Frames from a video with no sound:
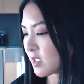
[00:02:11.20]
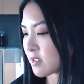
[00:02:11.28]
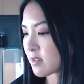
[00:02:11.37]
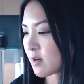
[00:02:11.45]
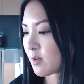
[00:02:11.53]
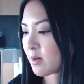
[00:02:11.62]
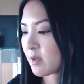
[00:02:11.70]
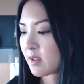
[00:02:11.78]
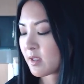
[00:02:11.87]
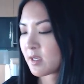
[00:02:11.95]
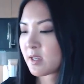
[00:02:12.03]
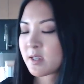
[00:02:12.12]
So
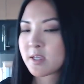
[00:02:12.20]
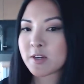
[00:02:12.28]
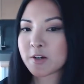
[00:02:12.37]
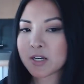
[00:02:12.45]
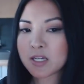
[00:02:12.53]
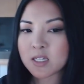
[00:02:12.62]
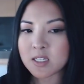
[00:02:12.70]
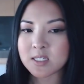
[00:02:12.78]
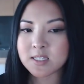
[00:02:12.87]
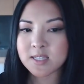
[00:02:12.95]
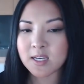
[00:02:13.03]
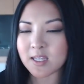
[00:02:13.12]
here it
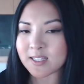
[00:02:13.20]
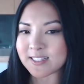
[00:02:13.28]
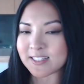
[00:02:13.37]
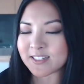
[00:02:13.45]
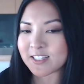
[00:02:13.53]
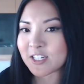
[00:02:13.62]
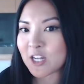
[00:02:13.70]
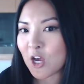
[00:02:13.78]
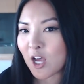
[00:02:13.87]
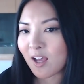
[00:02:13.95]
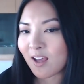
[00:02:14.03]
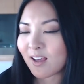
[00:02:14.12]
is. Da, da, da,
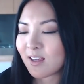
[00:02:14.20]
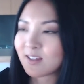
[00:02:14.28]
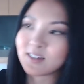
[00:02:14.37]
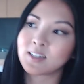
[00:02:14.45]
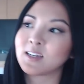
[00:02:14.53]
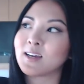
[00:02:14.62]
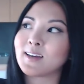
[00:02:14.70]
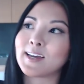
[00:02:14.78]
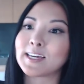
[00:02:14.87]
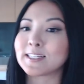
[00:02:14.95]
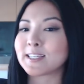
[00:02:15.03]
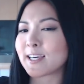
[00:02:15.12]
da.
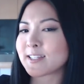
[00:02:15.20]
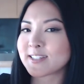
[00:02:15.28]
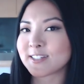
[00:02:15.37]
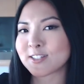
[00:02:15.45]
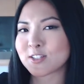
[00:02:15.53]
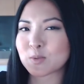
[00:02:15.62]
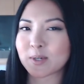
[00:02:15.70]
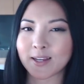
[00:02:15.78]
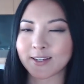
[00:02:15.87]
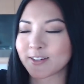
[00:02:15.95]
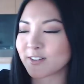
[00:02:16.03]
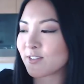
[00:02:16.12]
Any guesses what
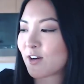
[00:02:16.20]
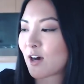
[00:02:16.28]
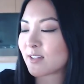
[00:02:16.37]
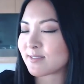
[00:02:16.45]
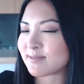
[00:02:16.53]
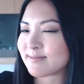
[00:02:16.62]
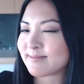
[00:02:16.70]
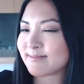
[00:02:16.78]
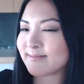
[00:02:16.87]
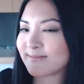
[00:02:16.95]
I could have gotten?